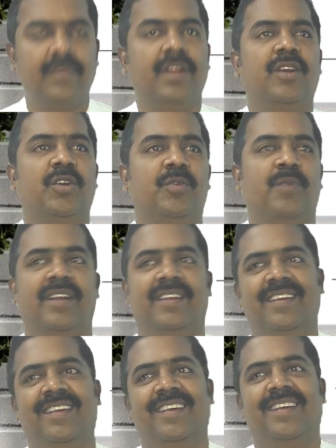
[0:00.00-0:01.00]
Good morning.
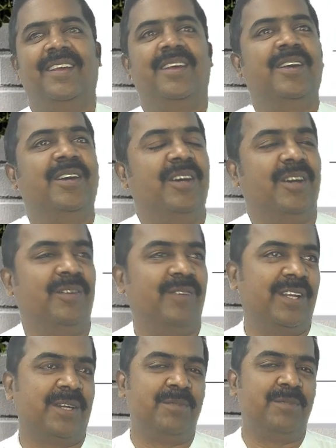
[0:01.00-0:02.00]
Uh,
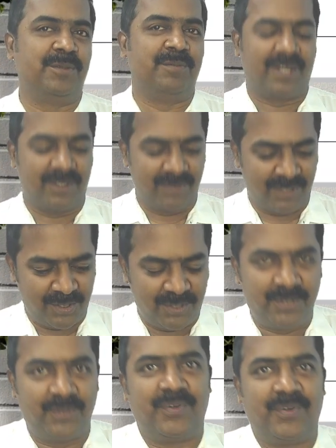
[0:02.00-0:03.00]
welcome to Bharadwaj
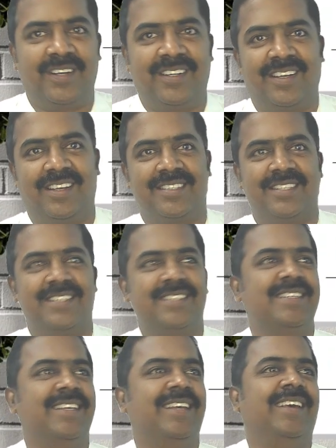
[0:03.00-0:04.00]
Institute for
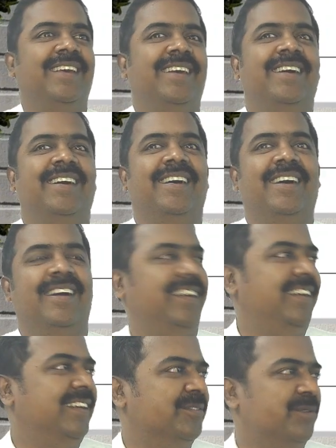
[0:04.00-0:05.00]
classes.
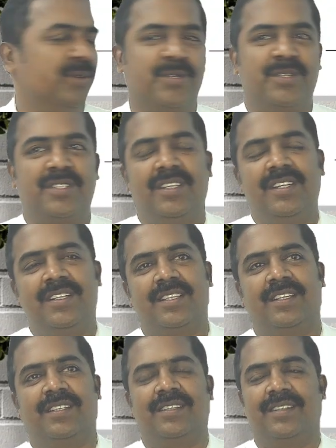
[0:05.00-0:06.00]
And of course, it's
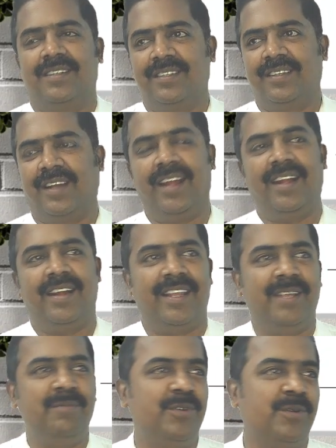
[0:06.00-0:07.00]
a great
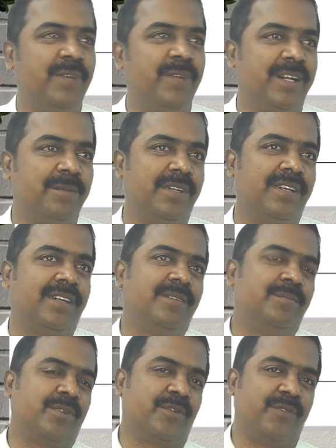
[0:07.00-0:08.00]
dream to become a
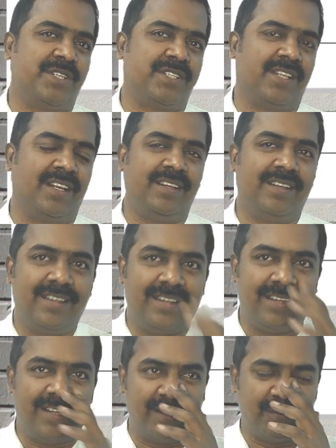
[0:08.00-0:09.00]
professional.
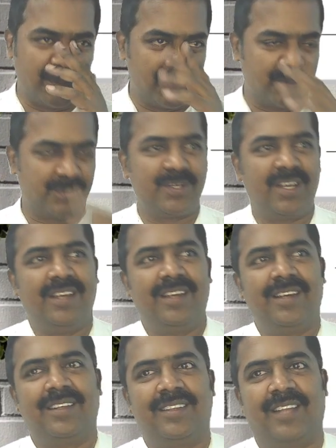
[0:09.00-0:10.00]
And of course,
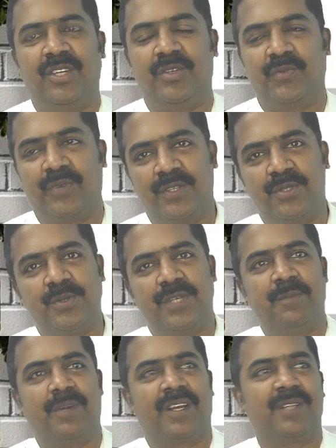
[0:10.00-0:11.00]
thank you for
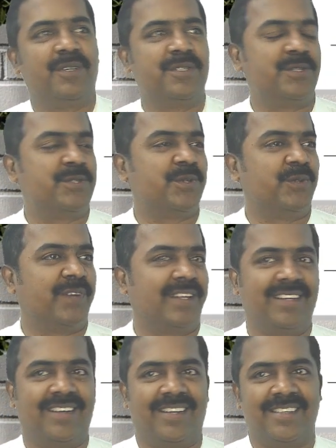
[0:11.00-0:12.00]
choosing Bharadwaj Institute for
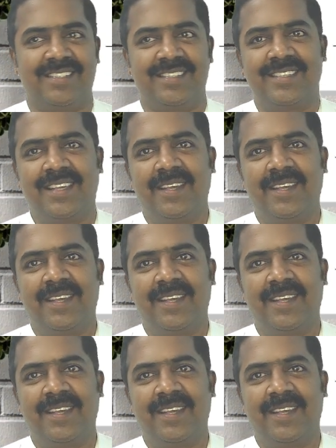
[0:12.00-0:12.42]
the classes.